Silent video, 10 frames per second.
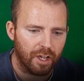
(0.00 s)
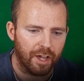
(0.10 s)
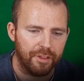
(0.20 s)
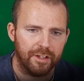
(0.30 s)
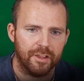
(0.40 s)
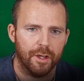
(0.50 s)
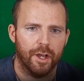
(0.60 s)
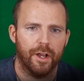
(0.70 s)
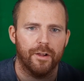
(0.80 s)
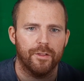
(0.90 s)
I think
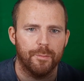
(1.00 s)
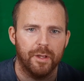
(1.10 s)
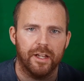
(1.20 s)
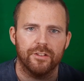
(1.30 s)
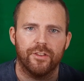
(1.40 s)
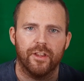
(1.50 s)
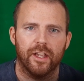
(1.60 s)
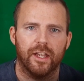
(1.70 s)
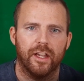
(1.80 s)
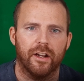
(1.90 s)
the biggest
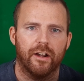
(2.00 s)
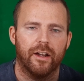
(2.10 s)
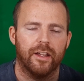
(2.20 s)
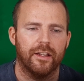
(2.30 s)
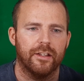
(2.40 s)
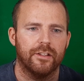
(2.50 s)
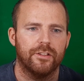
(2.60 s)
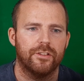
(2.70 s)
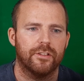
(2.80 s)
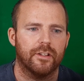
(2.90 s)
thing here
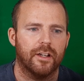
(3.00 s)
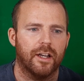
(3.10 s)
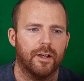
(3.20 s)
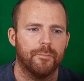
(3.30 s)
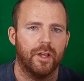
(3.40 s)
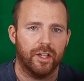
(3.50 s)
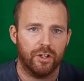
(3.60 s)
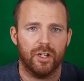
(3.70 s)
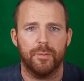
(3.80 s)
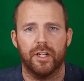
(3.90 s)
is it
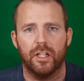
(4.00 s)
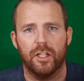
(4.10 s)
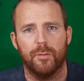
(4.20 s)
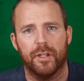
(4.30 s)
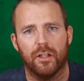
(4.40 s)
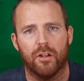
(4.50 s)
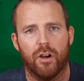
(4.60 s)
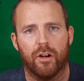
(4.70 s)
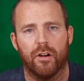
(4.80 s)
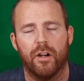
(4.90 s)
could have been a little bit
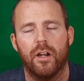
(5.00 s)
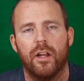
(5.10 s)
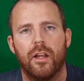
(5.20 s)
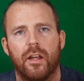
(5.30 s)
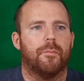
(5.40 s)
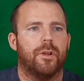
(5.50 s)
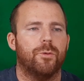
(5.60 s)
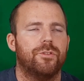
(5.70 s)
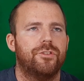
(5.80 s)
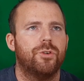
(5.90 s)
longer. It
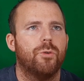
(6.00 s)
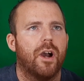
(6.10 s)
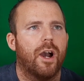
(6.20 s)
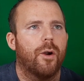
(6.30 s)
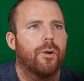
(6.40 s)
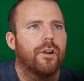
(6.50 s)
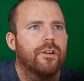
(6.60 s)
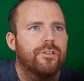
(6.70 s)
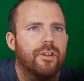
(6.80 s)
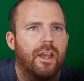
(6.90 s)
was 2
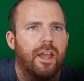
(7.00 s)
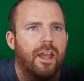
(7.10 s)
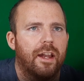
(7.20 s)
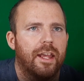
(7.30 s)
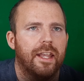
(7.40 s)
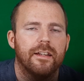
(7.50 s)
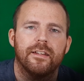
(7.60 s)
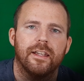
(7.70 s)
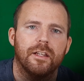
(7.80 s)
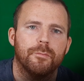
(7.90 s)
hours and
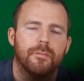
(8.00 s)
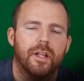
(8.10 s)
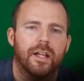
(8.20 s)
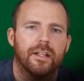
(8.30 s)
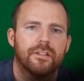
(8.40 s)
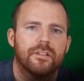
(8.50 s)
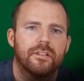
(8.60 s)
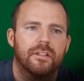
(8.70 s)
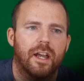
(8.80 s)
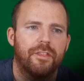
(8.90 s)
18
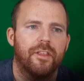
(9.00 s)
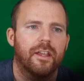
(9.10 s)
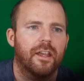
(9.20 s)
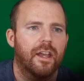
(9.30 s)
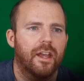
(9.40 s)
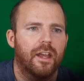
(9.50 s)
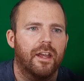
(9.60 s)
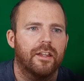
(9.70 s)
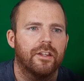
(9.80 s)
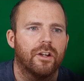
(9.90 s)
minutes. I think,
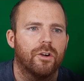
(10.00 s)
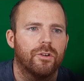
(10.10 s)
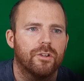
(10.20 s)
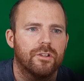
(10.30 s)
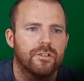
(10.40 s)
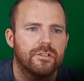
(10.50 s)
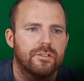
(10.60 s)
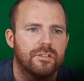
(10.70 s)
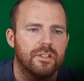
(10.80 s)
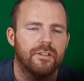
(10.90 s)

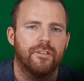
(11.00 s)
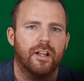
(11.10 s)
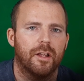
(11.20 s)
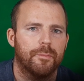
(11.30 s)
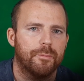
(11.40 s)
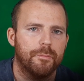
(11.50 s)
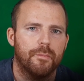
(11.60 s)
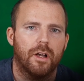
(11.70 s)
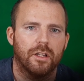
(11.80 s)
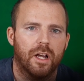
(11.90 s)
to develop
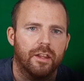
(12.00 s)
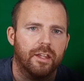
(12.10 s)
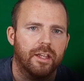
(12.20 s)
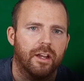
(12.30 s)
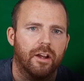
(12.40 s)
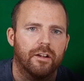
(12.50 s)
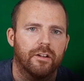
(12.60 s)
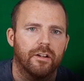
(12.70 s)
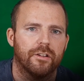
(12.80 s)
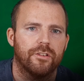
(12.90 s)
a lot of the
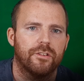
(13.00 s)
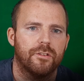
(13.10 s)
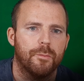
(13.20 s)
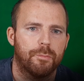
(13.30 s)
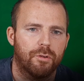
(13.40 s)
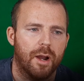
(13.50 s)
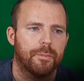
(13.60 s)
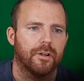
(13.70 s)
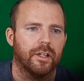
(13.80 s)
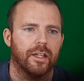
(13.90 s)
characters
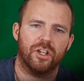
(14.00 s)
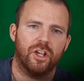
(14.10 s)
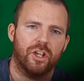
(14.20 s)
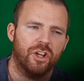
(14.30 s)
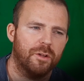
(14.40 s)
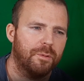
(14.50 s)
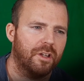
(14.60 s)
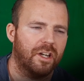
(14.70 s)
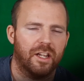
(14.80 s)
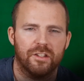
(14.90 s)
properly could have been
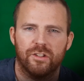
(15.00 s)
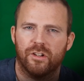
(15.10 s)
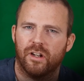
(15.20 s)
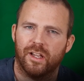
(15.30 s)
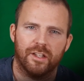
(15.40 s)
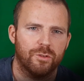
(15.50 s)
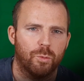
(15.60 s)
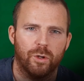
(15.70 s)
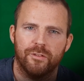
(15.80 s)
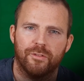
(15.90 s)
an extra
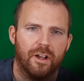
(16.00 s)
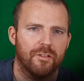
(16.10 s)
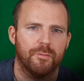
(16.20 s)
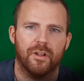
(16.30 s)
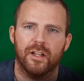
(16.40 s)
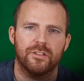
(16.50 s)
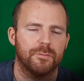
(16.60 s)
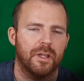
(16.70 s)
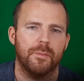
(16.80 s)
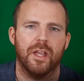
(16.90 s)
25 minutes,
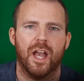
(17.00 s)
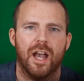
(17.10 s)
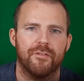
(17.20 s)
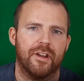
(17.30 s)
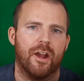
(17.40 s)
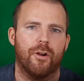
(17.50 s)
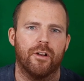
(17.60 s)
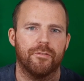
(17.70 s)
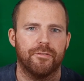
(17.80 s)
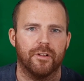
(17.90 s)
maybe half an hour to
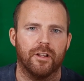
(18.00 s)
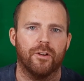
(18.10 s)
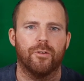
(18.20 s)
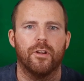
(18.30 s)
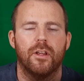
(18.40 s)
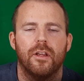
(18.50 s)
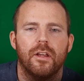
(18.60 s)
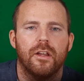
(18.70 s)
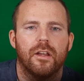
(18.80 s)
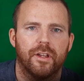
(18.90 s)
fill out
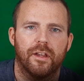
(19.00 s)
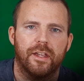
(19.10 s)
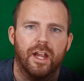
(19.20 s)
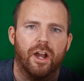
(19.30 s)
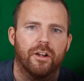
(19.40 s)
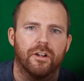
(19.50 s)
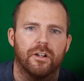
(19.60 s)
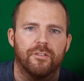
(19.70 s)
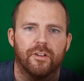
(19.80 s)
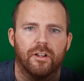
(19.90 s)
character
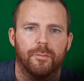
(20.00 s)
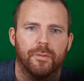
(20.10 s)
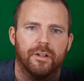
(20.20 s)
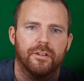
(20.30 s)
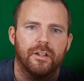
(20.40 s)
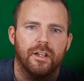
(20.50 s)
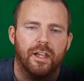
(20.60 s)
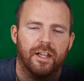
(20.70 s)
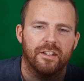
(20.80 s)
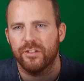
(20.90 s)
development.
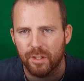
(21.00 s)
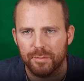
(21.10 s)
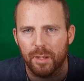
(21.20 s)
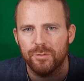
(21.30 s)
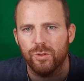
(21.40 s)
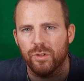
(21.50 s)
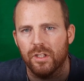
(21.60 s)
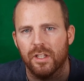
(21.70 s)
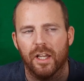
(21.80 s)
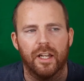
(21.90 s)
And sometimes you
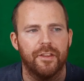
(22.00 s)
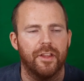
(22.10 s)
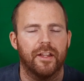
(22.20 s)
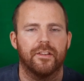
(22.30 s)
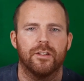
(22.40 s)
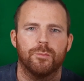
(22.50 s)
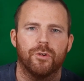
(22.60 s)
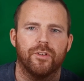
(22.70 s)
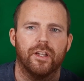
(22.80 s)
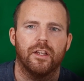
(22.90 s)
need that. And I think this
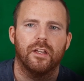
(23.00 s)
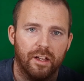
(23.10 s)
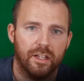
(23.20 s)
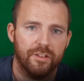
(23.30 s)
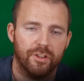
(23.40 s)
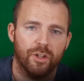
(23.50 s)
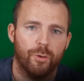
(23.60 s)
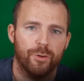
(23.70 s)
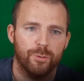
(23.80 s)
movie even though it